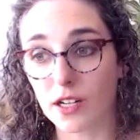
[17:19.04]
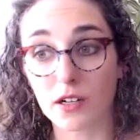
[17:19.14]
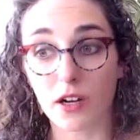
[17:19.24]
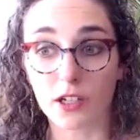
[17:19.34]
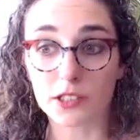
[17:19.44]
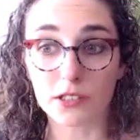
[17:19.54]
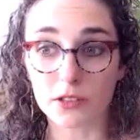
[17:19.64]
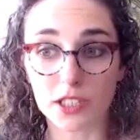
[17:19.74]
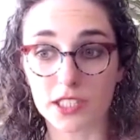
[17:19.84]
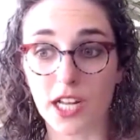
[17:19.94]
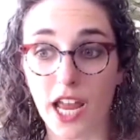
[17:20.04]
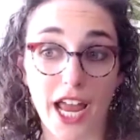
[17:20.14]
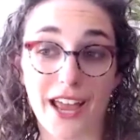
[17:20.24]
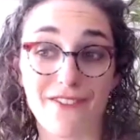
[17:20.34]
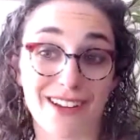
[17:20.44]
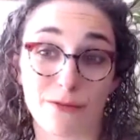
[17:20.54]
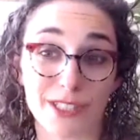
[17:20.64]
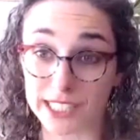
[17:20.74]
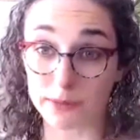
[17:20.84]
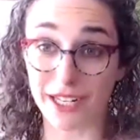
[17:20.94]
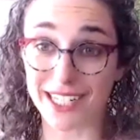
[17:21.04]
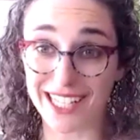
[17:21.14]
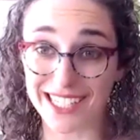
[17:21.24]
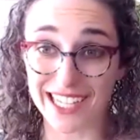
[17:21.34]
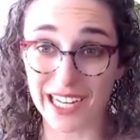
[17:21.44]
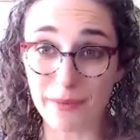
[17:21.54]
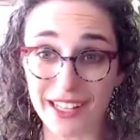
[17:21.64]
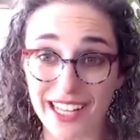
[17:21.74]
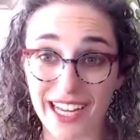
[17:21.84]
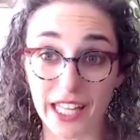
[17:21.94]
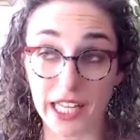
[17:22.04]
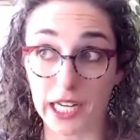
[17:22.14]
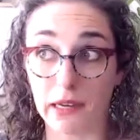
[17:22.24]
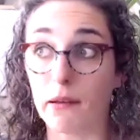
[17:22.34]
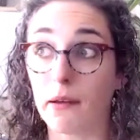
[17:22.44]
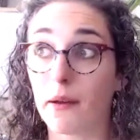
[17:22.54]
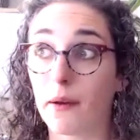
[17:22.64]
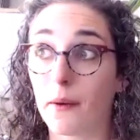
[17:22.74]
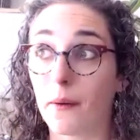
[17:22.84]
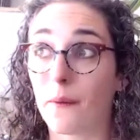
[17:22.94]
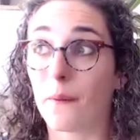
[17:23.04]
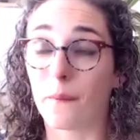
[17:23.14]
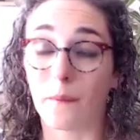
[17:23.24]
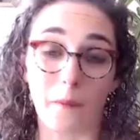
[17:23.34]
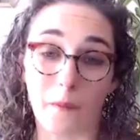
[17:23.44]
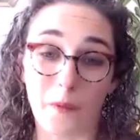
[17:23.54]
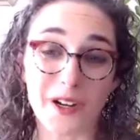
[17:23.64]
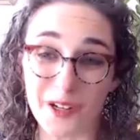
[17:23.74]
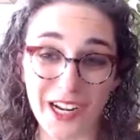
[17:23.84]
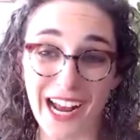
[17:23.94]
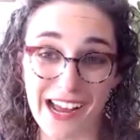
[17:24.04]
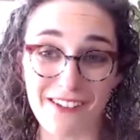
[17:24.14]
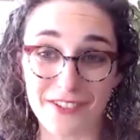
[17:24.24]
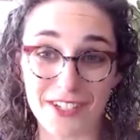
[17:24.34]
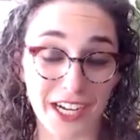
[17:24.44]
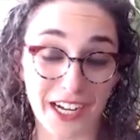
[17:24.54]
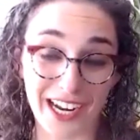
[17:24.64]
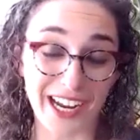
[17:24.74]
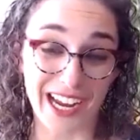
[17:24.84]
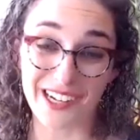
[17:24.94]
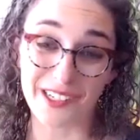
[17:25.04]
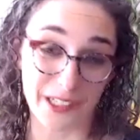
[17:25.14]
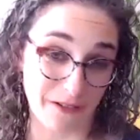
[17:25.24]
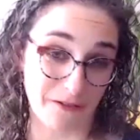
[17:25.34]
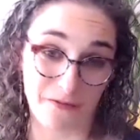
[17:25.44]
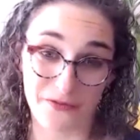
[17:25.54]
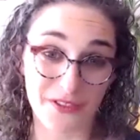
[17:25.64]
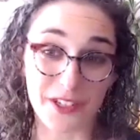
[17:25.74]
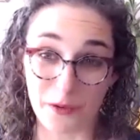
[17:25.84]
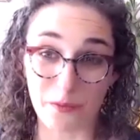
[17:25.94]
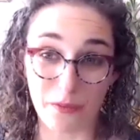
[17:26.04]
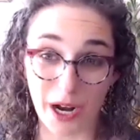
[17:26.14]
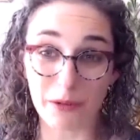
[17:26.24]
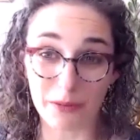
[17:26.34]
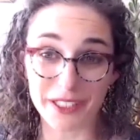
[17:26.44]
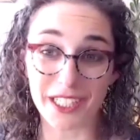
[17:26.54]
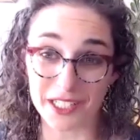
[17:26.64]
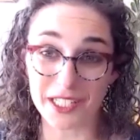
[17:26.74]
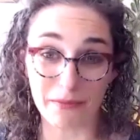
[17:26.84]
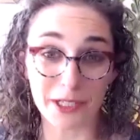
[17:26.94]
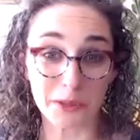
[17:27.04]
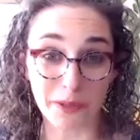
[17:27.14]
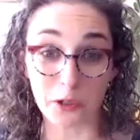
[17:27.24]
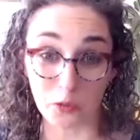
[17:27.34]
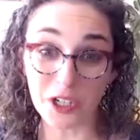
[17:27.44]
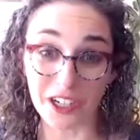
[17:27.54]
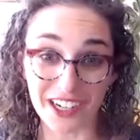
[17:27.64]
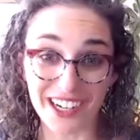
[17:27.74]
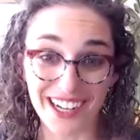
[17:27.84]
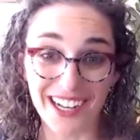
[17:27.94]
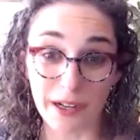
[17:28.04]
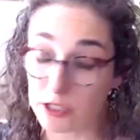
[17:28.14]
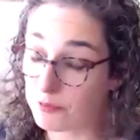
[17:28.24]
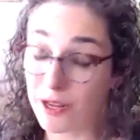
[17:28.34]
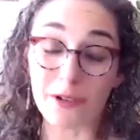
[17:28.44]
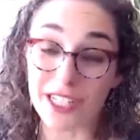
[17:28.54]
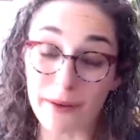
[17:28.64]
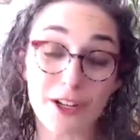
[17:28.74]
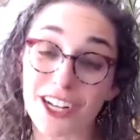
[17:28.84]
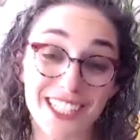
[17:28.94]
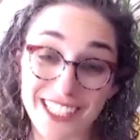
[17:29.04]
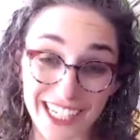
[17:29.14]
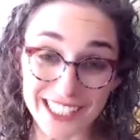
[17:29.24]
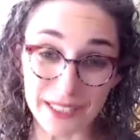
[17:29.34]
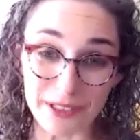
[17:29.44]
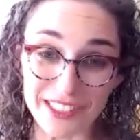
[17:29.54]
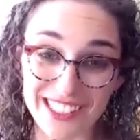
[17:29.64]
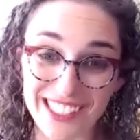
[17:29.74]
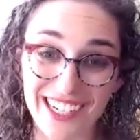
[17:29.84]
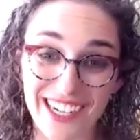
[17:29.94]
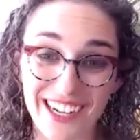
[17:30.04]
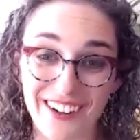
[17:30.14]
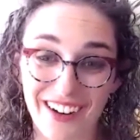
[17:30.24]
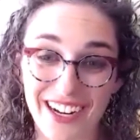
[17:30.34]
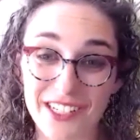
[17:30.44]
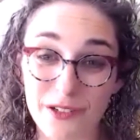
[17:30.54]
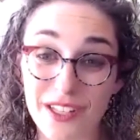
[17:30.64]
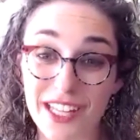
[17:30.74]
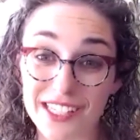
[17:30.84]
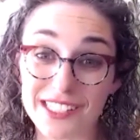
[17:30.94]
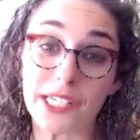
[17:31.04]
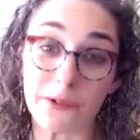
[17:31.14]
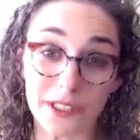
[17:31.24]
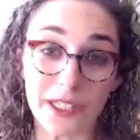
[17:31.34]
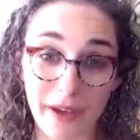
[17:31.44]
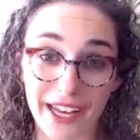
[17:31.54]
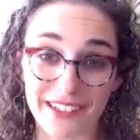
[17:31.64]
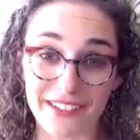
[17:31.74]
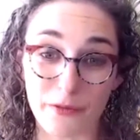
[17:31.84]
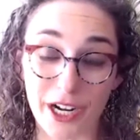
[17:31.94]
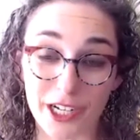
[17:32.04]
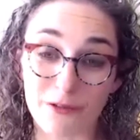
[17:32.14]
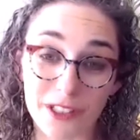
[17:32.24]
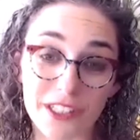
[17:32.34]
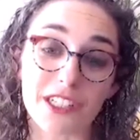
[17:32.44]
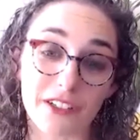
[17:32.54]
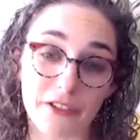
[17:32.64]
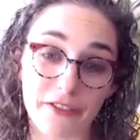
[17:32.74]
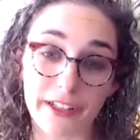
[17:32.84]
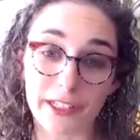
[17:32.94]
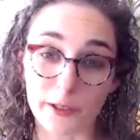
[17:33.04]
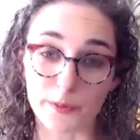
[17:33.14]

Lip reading: also, just, if I wasn't spending that time on that, like, what could I have done? I could have, probably done some much better work. I spent more time talking to customers, right? Doing the things that really matter, where I could really deliver value.